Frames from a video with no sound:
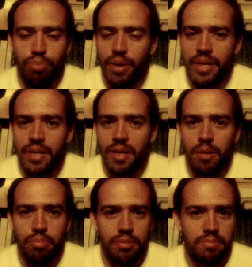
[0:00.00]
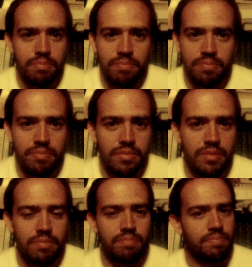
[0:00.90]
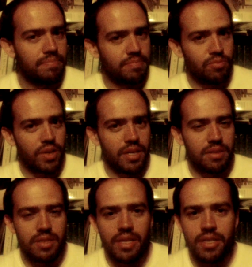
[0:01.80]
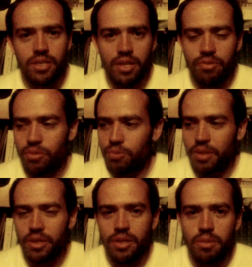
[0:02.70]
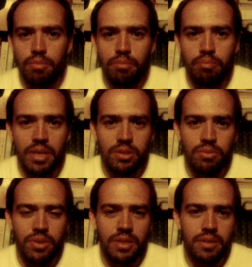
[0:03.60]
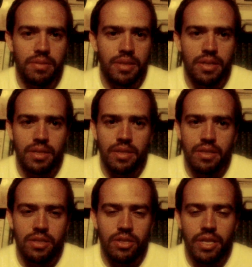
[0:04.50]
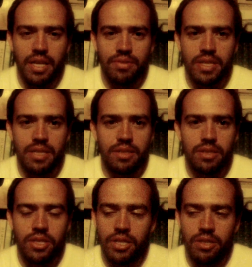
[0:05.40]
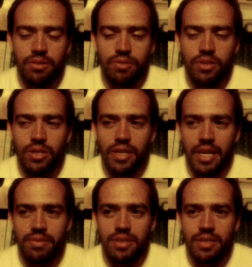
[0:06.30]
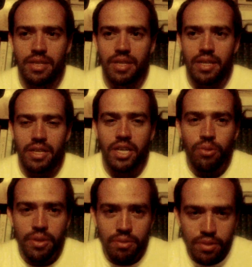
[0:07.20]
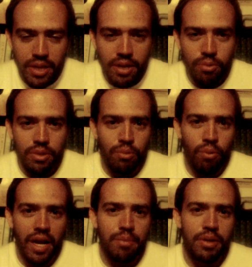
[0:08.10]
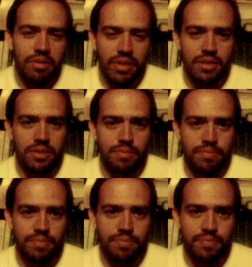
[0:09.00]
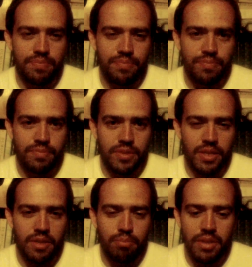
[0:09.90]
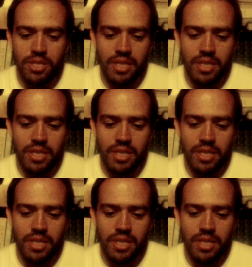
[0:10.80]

pray up. What can I say? If you're really going to mess with it, you're going to have to you're going to have to go in there with the right motivation. But